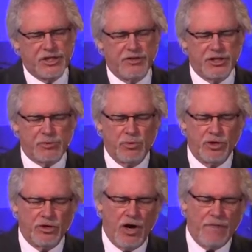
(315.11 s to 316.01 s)
that this
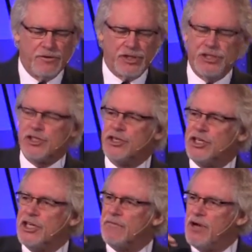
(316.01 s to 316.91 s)
world offers us, to
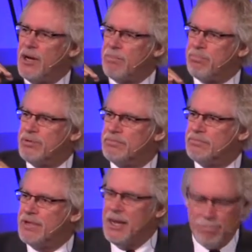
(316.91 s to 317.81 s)
give up
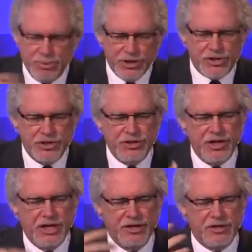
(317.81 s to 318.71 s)
ambition
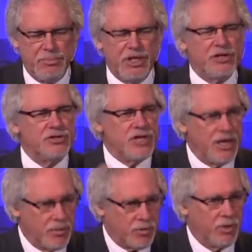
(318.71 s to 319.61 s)
and to be
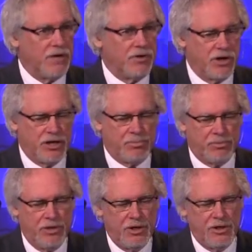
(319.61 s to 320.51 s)
content with whatever God
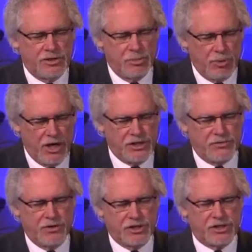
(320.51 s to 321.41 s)
supplies
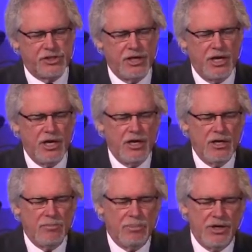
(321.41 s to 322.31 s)
for us.
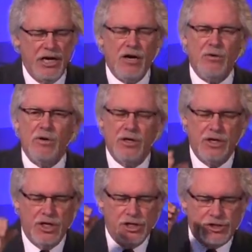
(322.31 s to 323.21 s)
But now
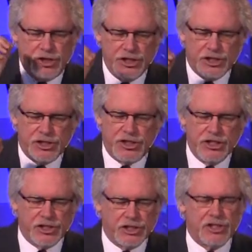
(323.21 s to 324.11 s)
Jesus
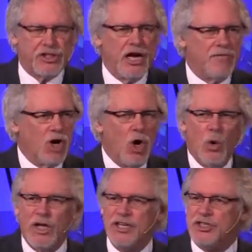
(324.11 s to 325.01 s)
teaches us to have a
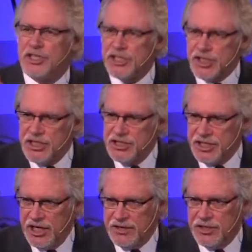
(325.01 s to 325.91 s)
holy
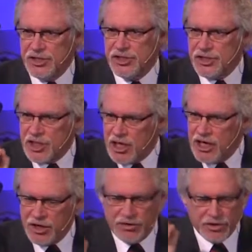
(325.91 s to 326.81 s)
discontent. This is the
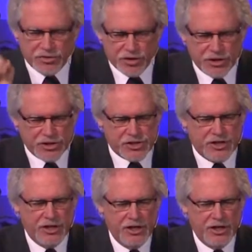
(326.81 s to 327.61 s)
hunger, the thirst,